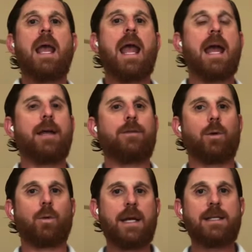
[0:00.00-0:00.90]
And the
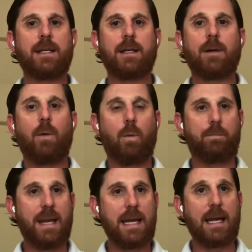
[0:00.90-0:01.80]
reason
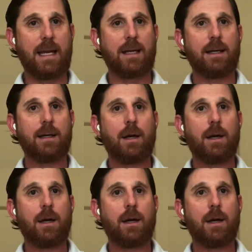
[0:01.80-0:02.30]
being,